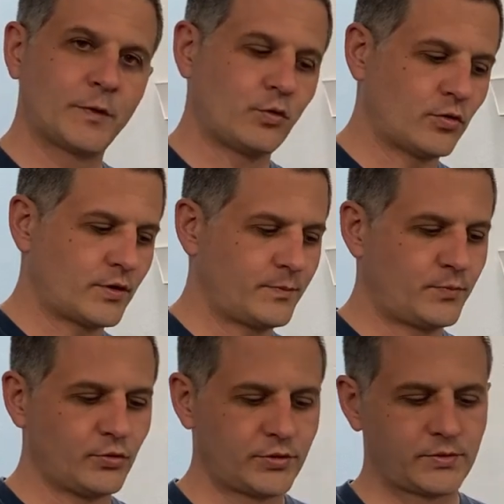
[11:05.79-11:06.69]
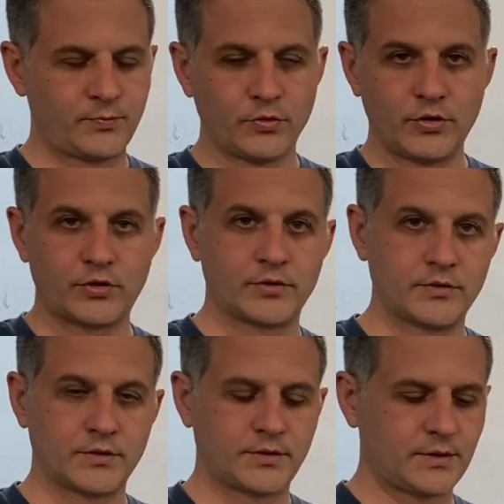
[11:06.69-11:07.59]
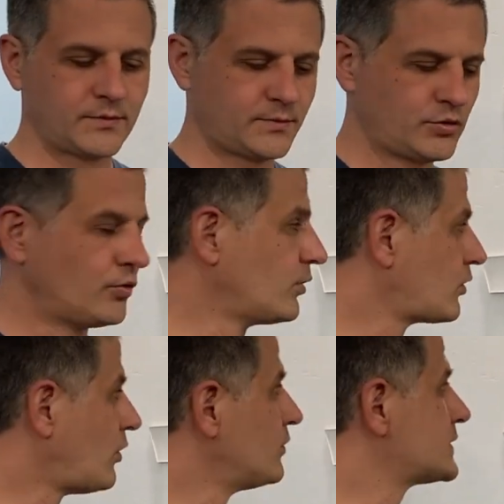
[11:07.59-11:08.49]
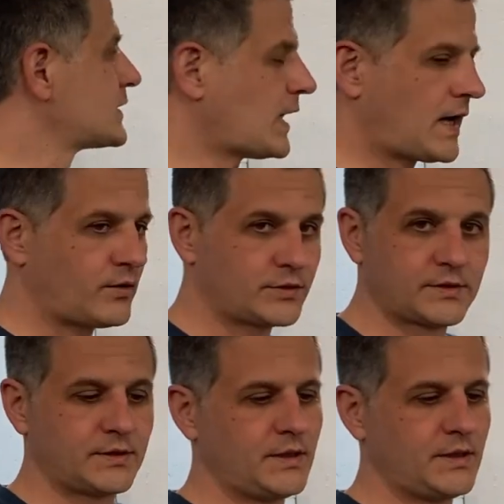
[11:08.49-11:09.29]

or pull your tool hose out,